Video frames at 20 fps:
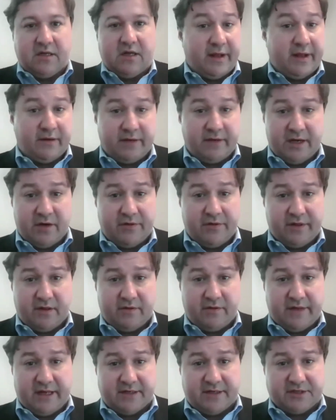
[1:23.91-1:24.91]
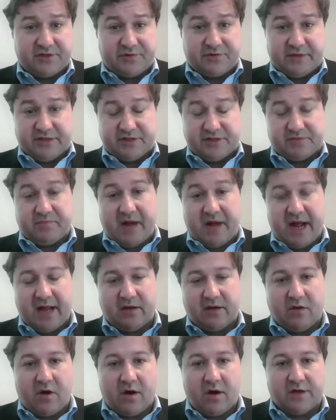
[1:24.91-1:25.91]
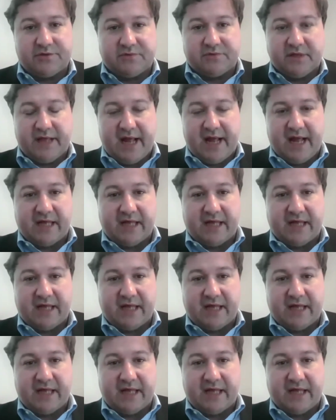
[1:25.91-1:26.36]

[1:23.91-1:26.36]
And the industry just by and large really